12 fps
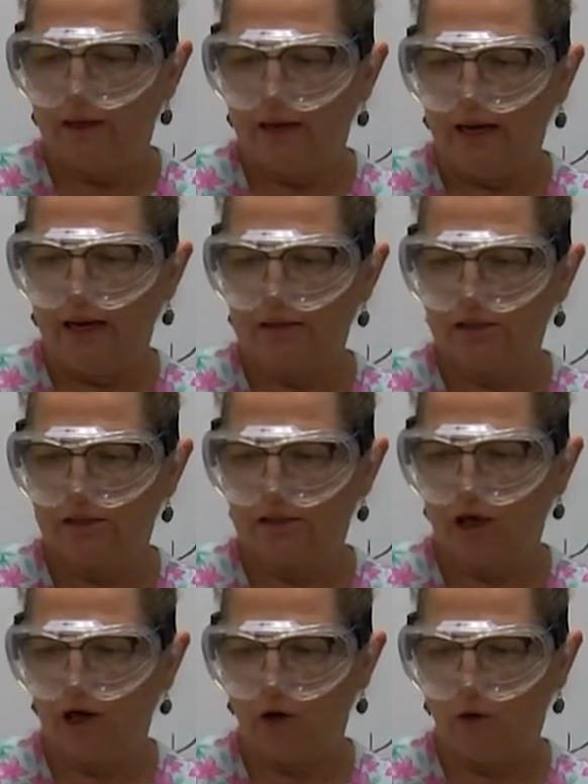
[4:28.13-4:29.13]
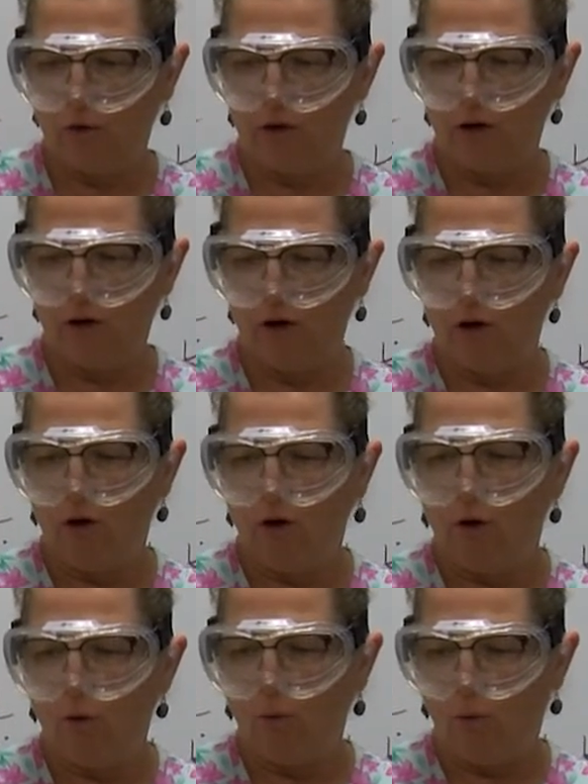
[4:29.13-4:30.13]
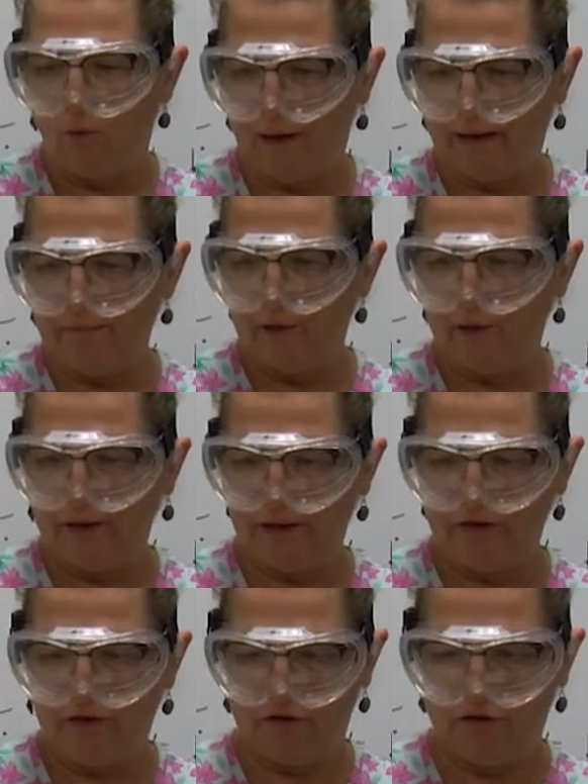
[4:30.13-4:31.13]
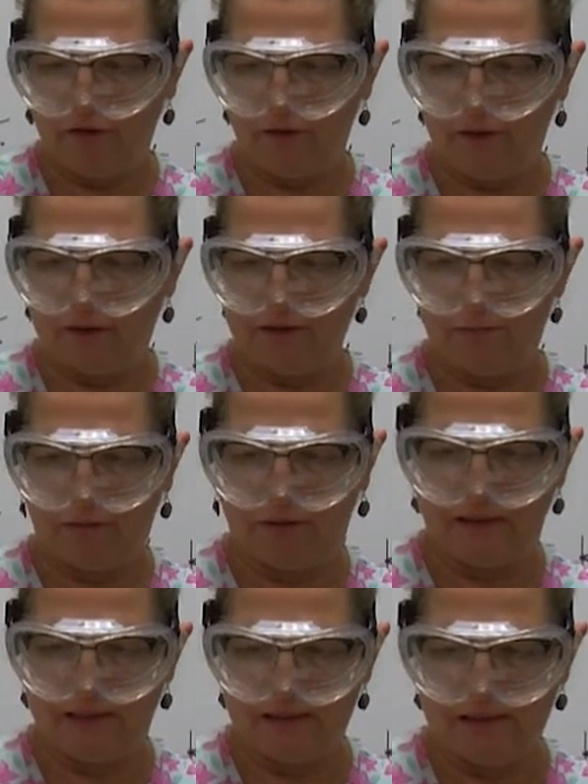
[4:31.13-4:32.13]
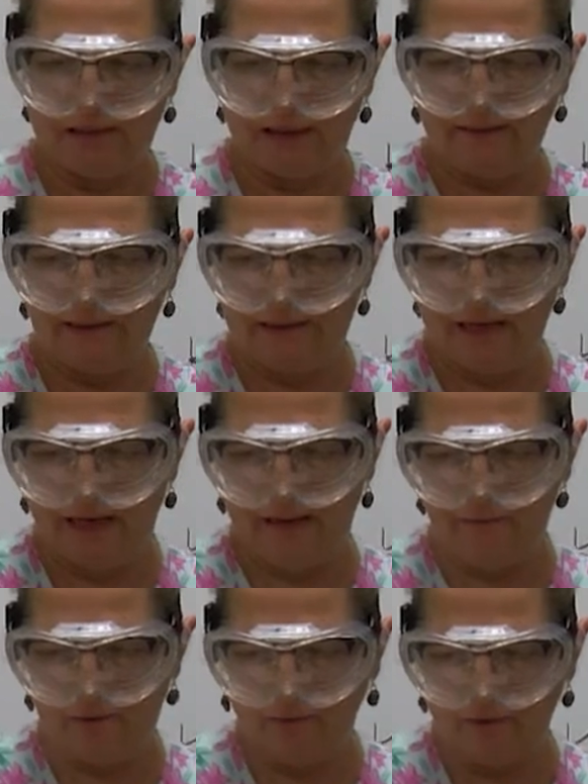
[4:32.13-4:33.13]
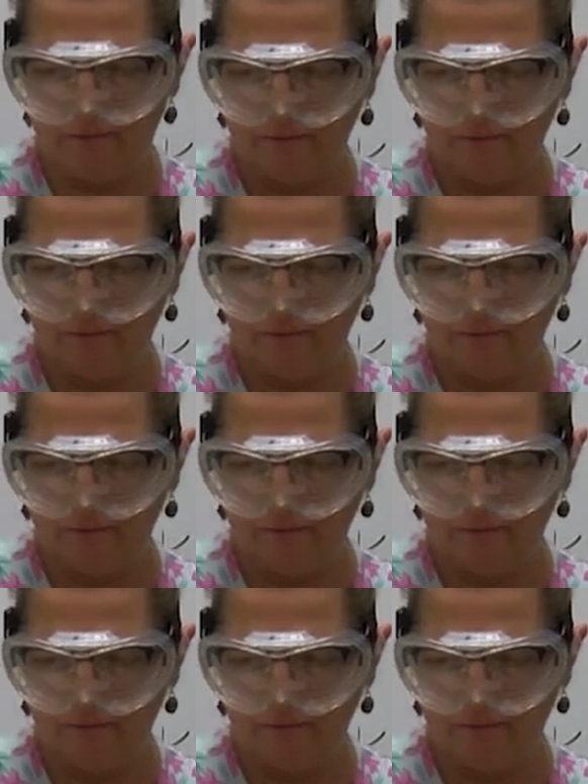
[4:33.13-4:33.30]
And so what I'm going to do is place it on the table.